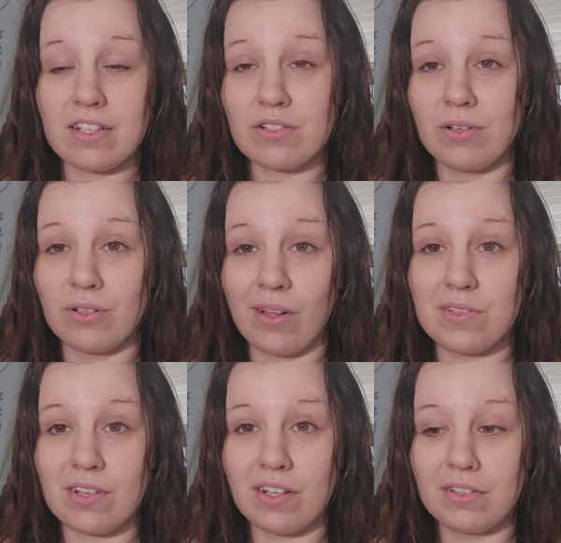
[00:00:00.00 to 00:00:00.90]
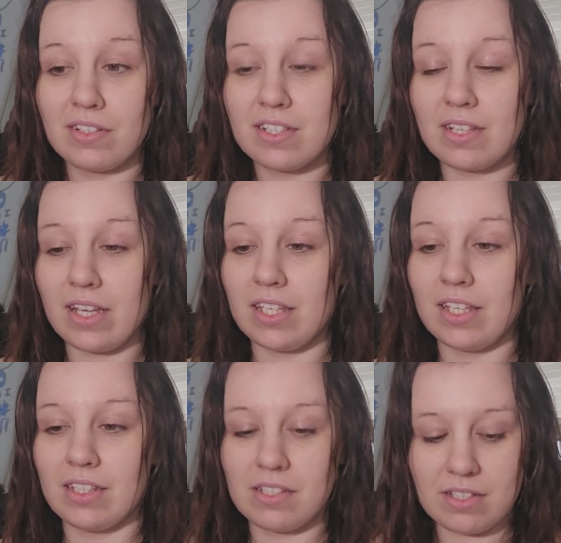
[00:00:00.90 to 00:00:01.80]
has no clothes on.
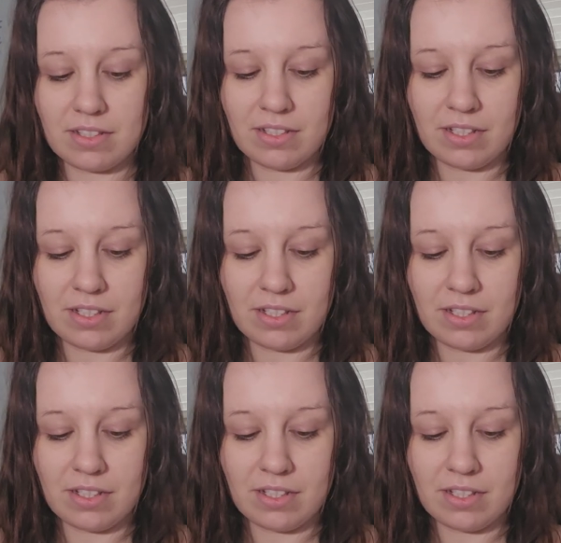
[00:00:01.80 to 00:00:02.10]
Psyche is,